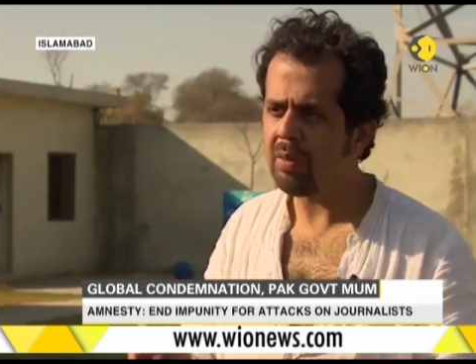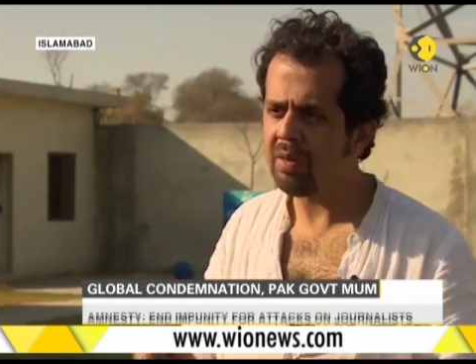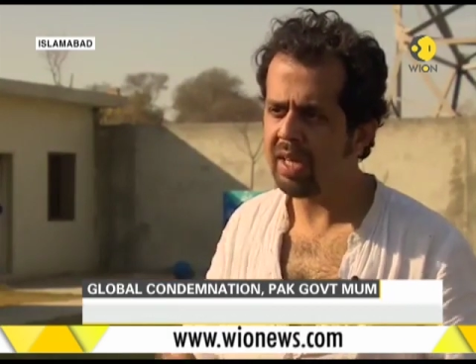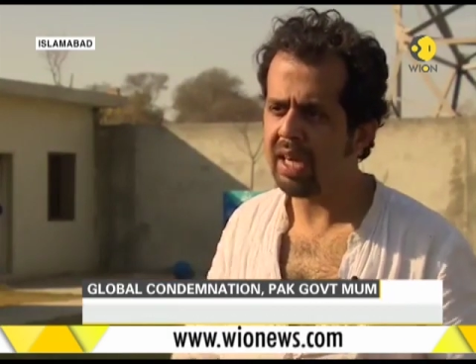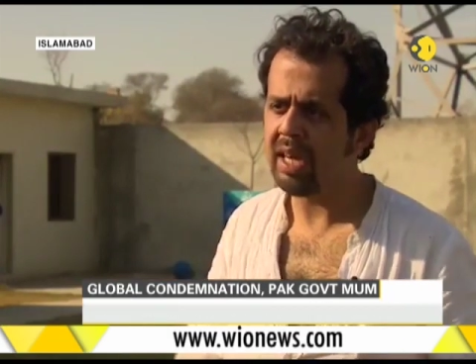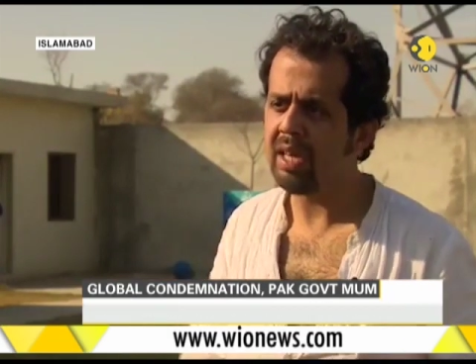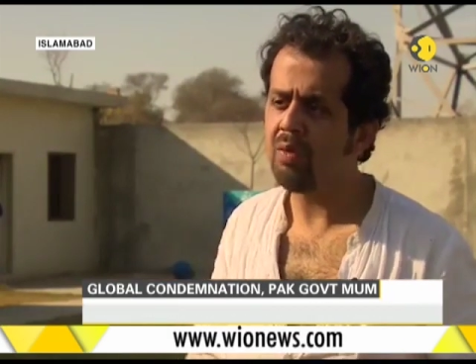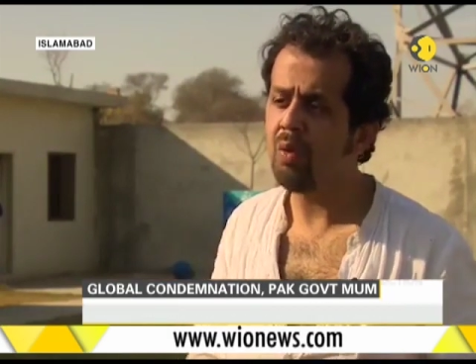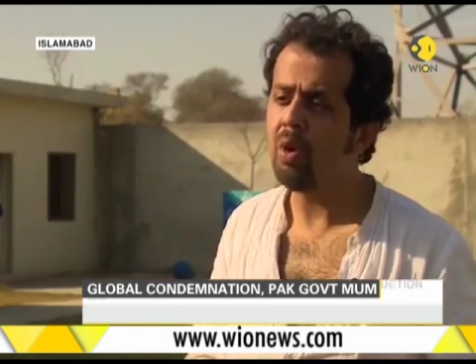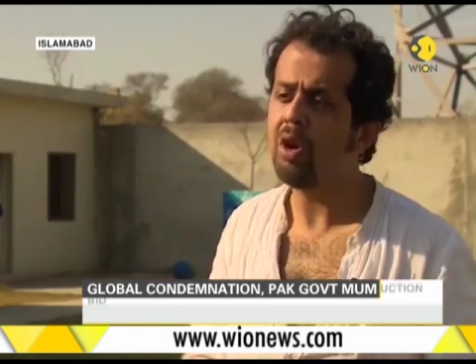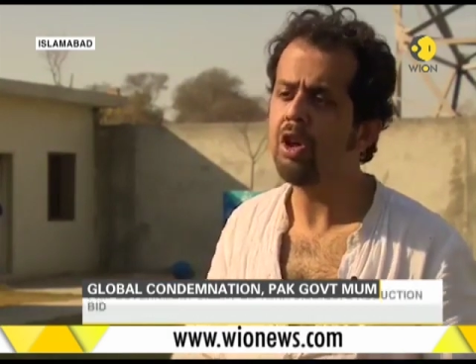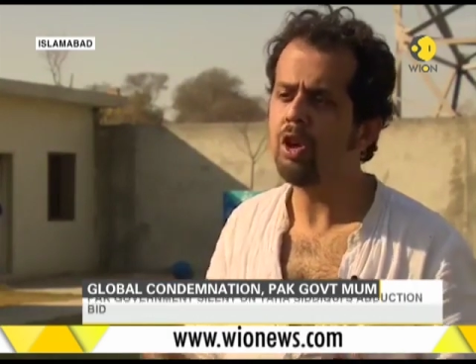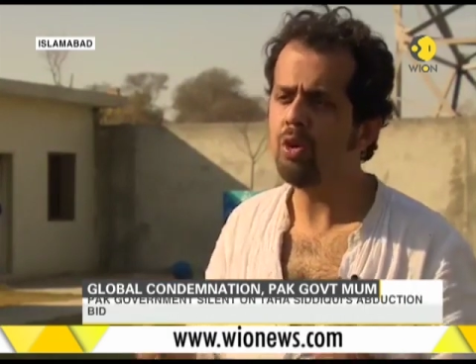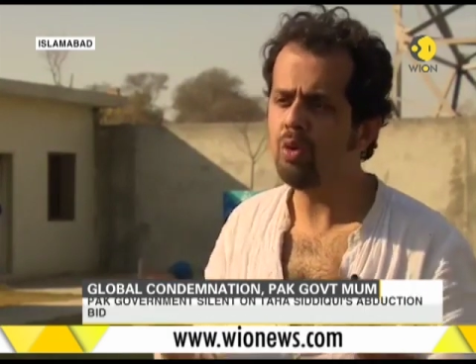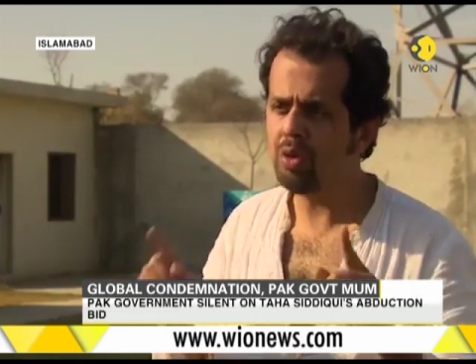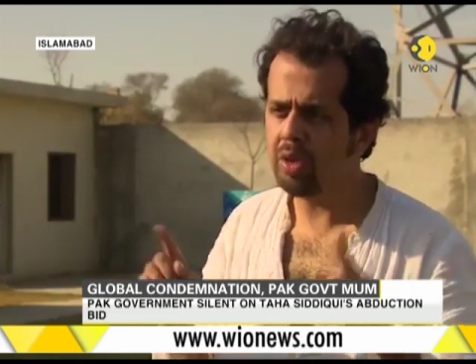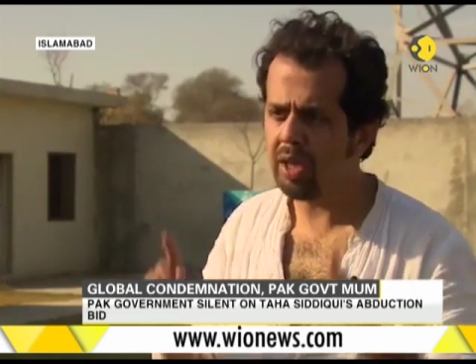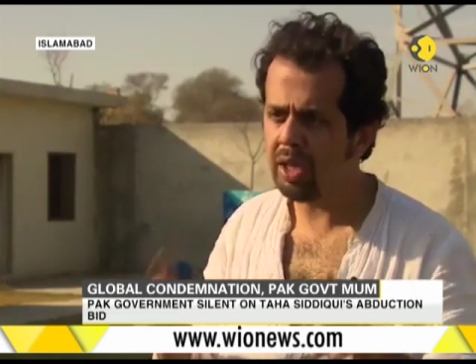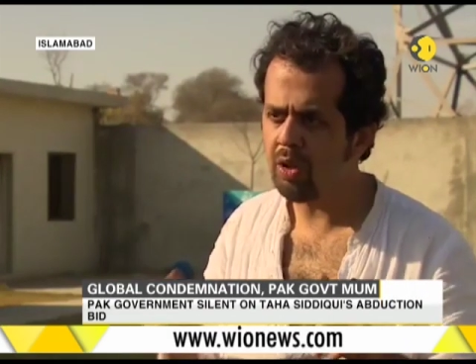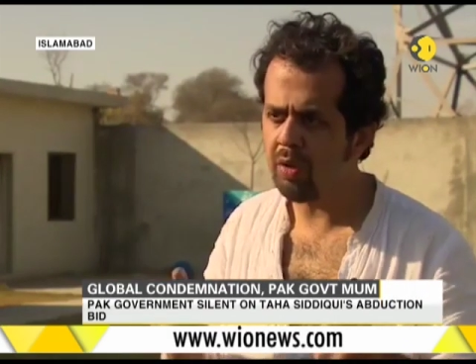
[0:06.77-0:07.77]
to Ahmer
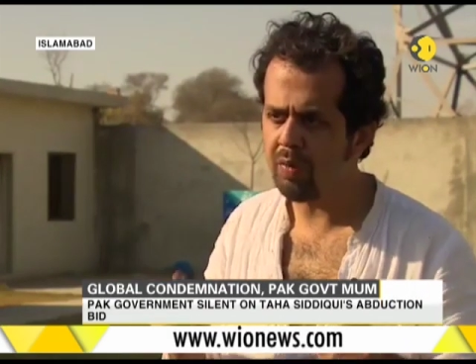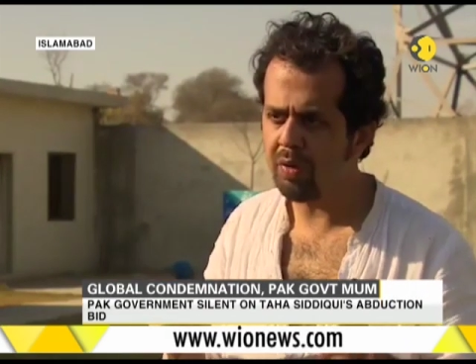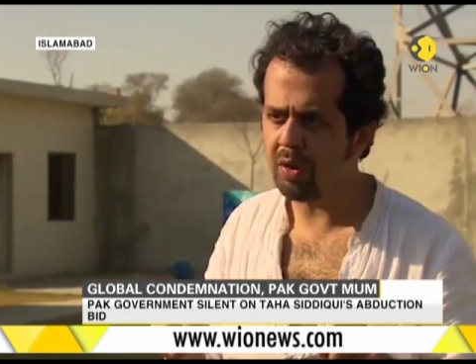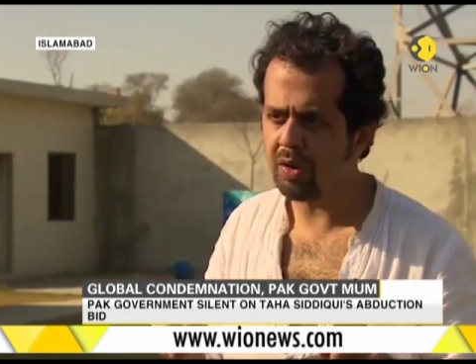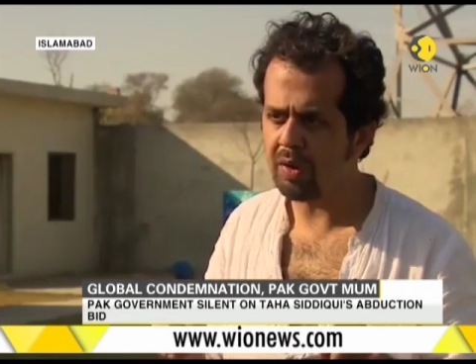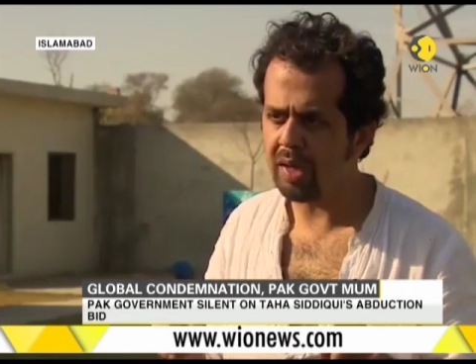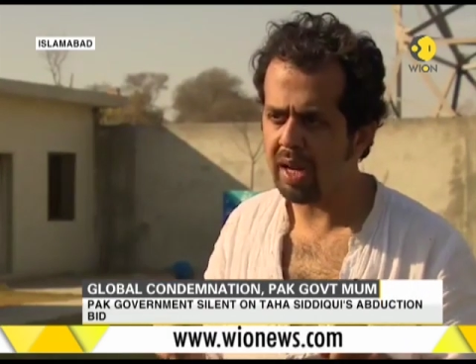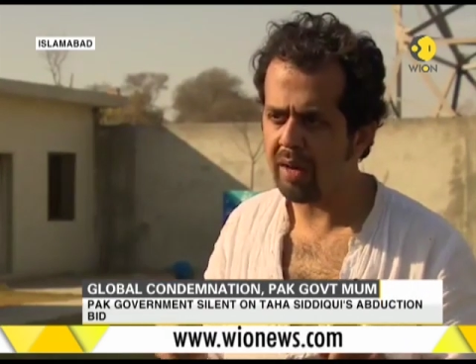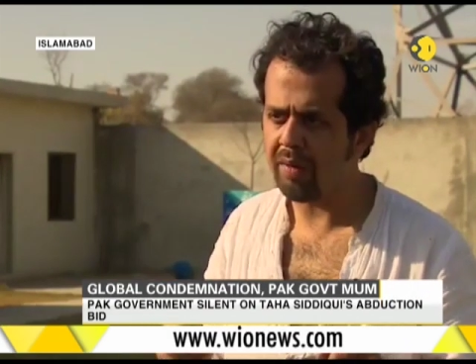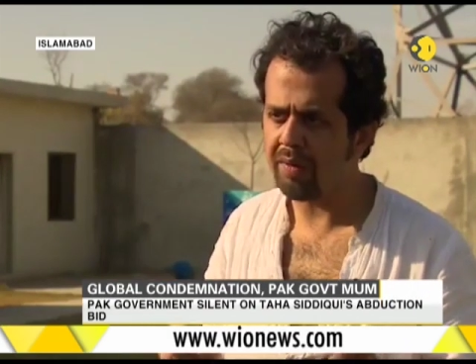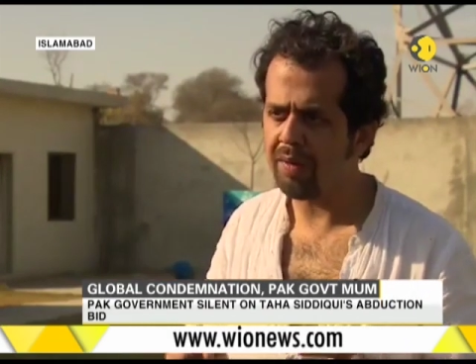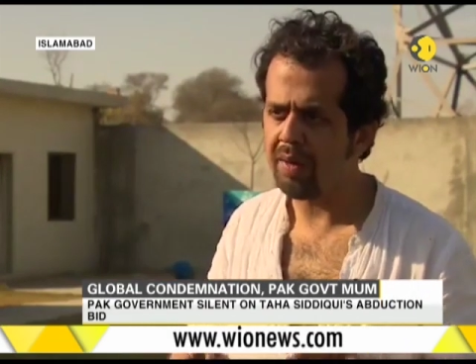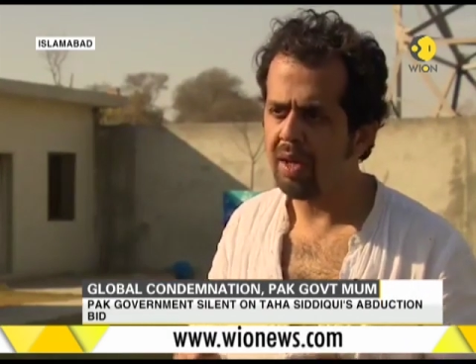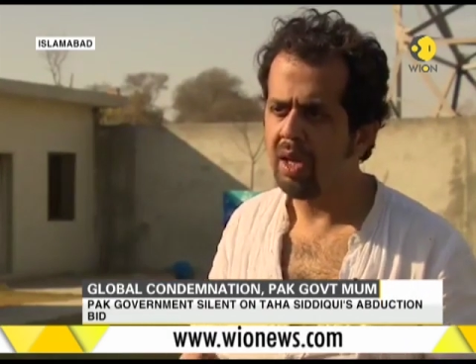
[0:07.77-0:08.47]
Shaheen and Vivek